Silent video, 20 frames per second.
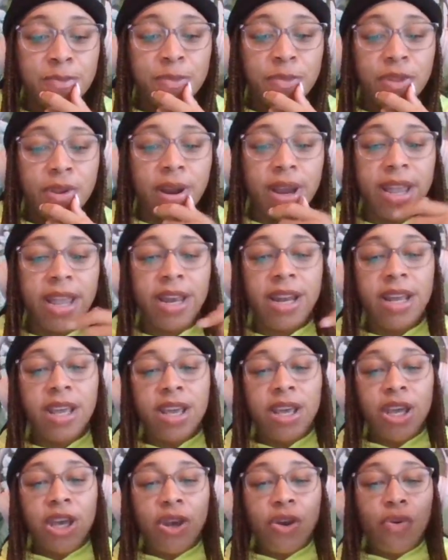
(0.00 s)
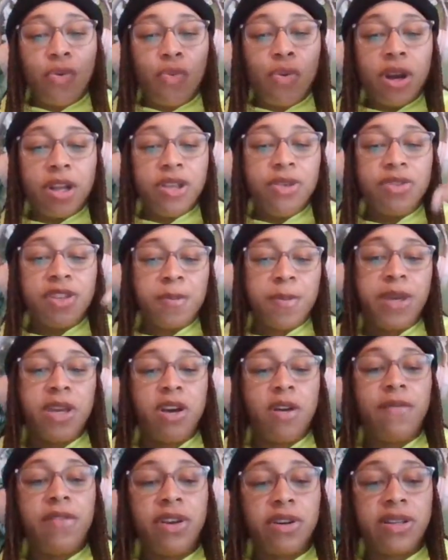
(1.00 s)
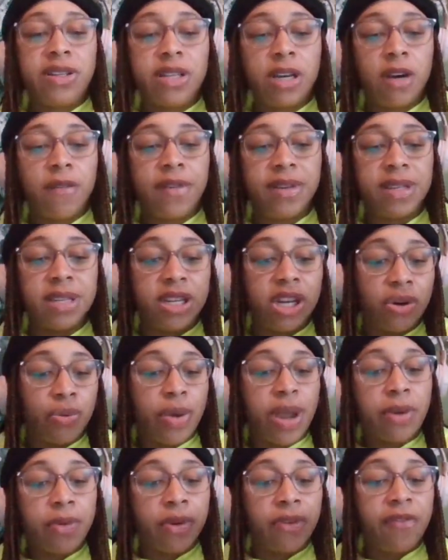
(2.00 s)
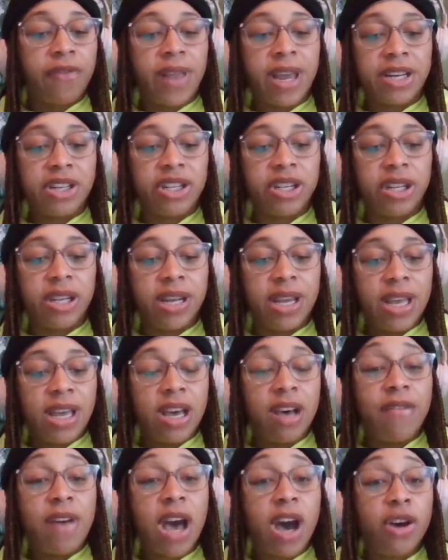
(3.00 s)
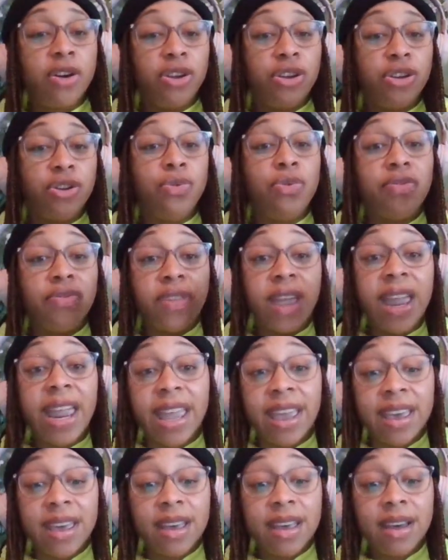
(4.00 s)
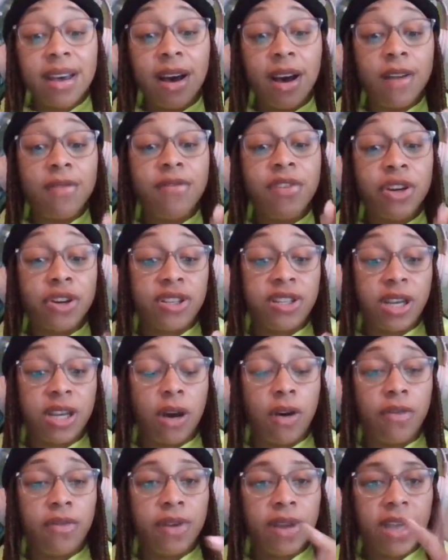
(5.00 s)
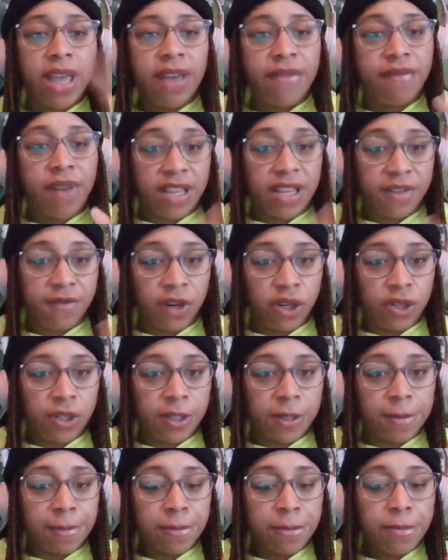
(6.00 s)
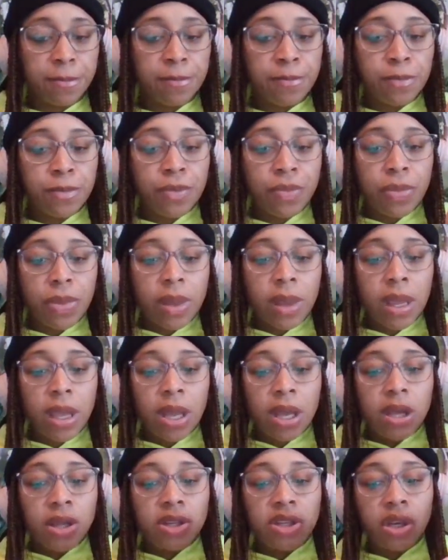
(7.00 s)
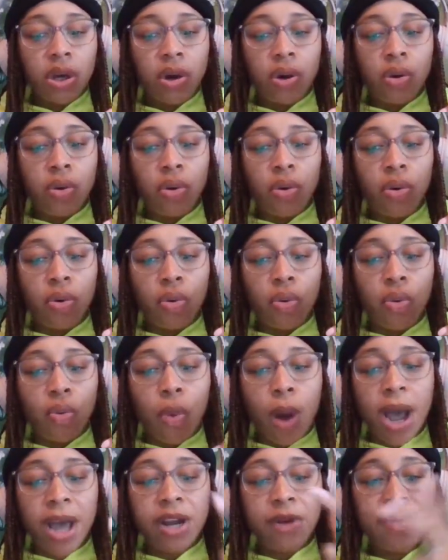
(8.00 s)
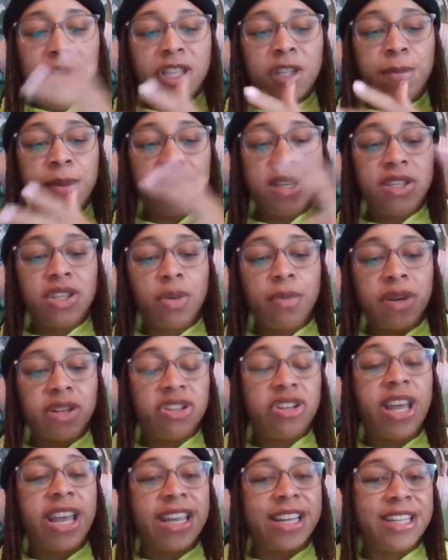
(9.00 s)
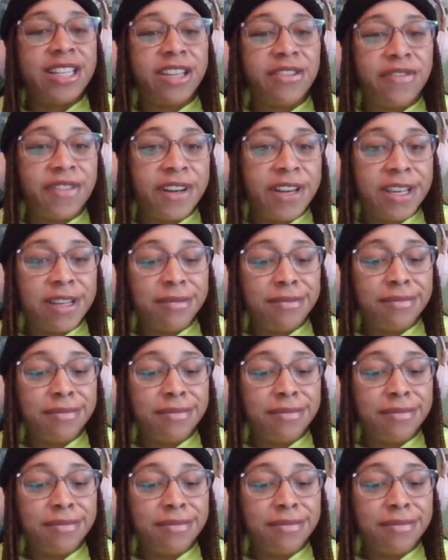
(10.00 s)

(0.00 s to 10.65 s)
right? What you speak over yourself is a direct reflection of how you think of yourself and vice versa. So, why do we speak so much negativity?